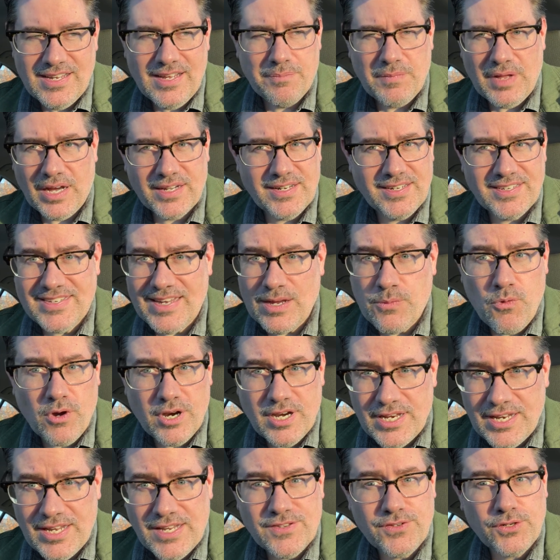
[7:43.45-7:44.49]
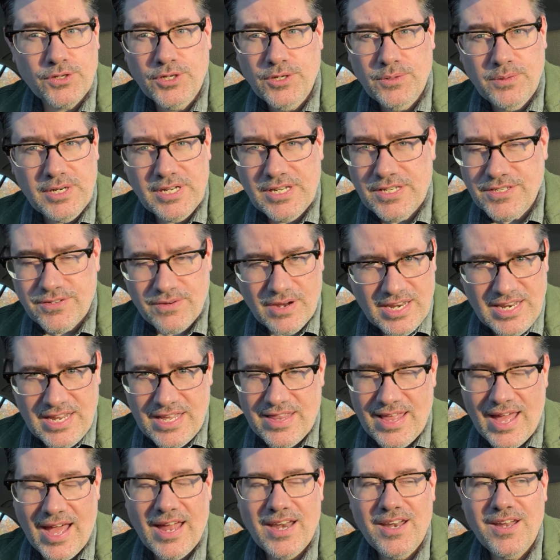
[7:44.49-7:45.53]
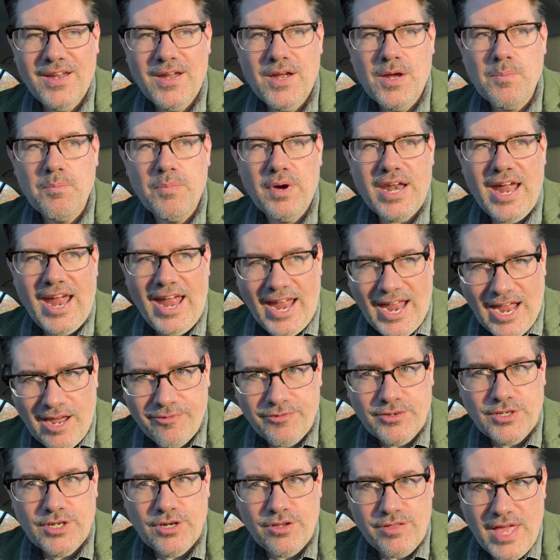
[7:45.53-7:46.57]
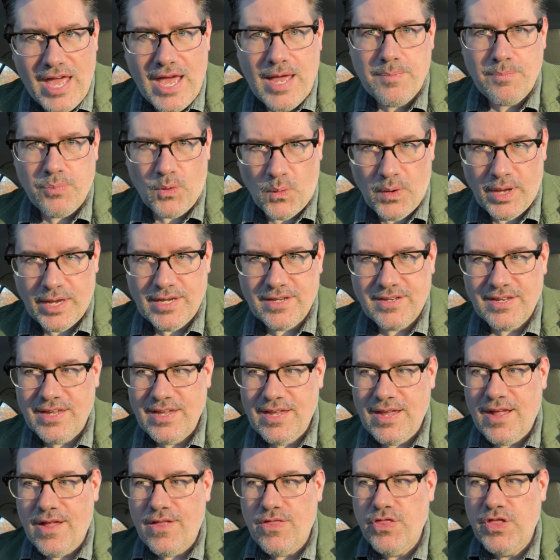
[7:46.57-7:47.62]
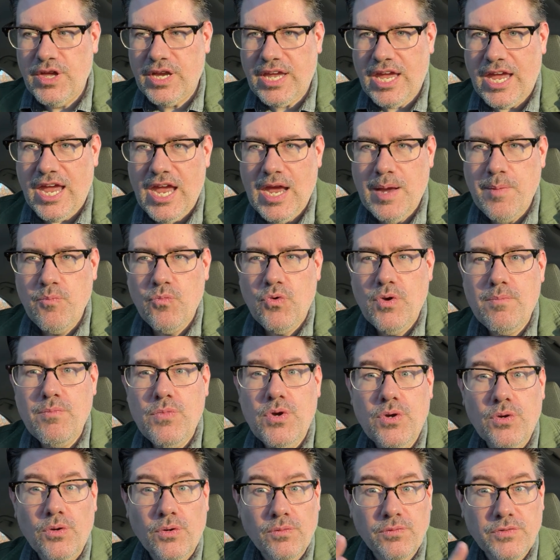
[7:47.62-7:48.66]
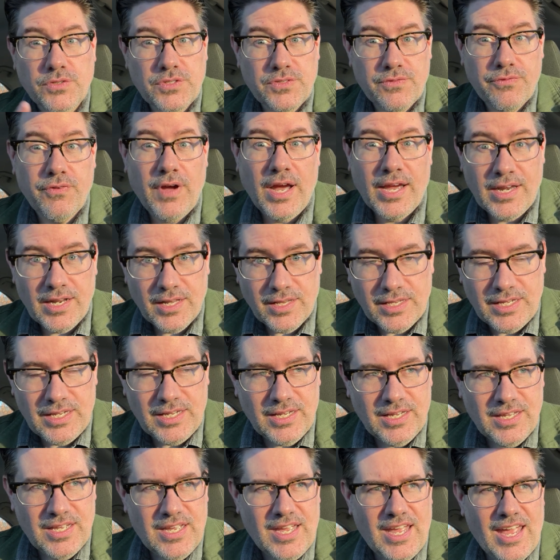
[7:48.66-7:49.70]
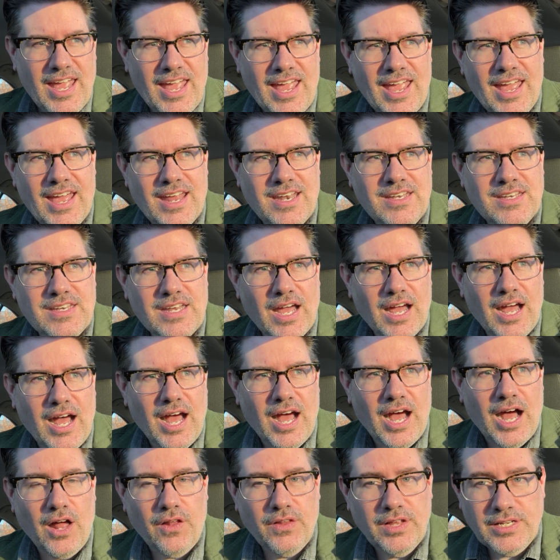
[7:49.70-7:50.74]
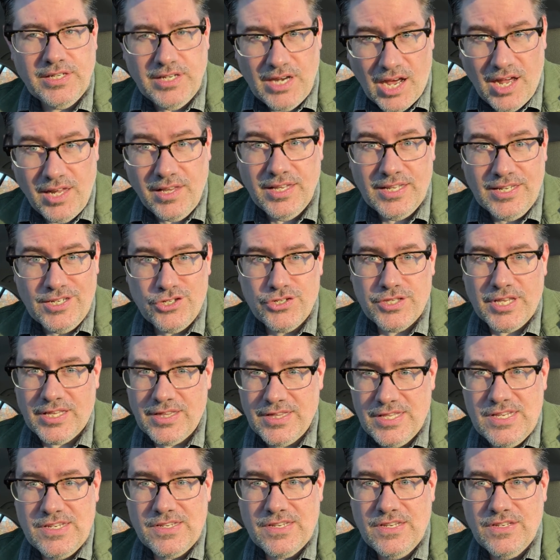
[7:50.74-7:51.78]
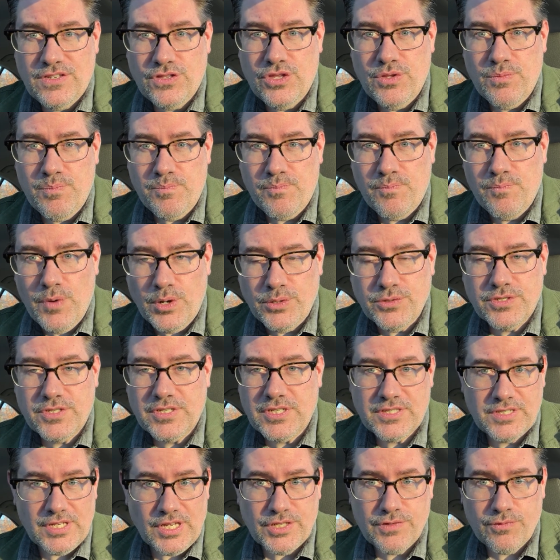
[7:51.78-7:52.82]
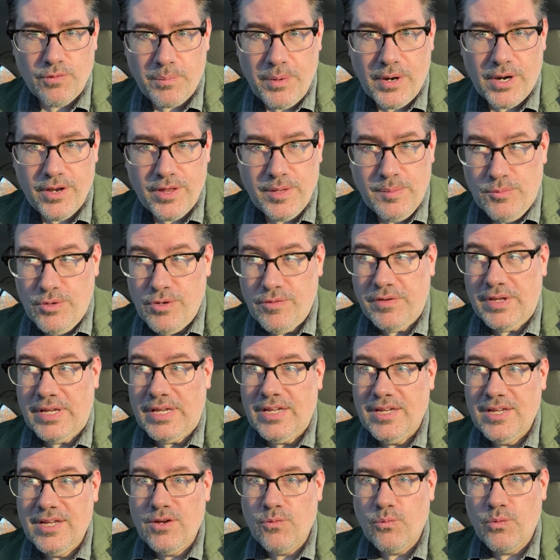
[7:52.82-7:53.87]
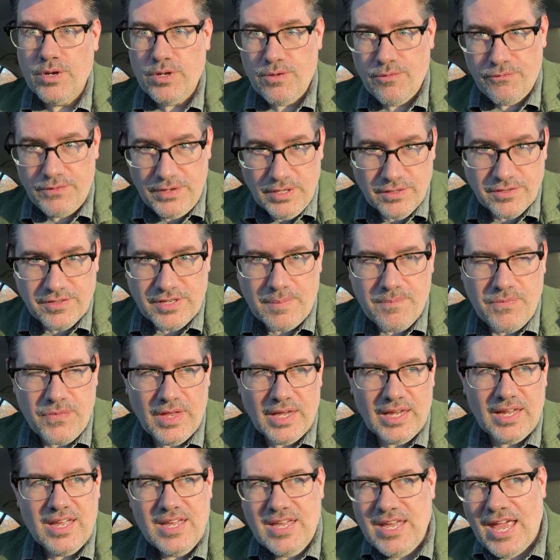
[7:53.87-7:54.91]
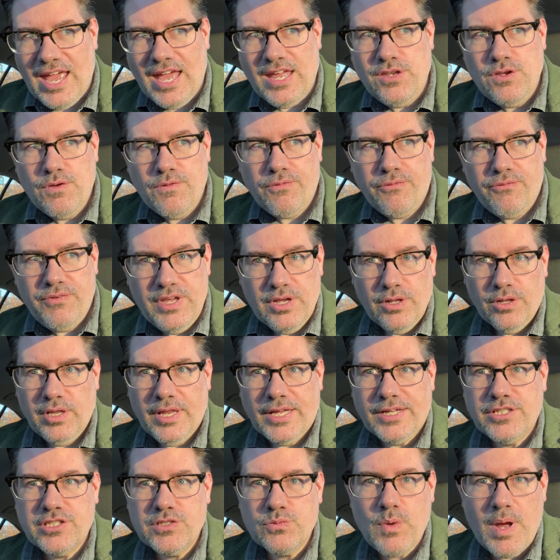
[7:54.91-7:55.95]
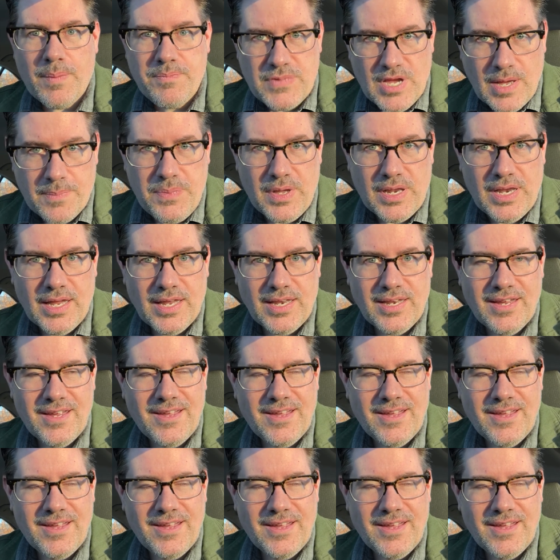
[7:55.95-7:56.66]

I'm not going to say what it is or who it is or any of that. But after that point, the camera moves, finally. And I'll acknowledge that this is the most successful part of the movie, where you feel something and you feel like swept up in it.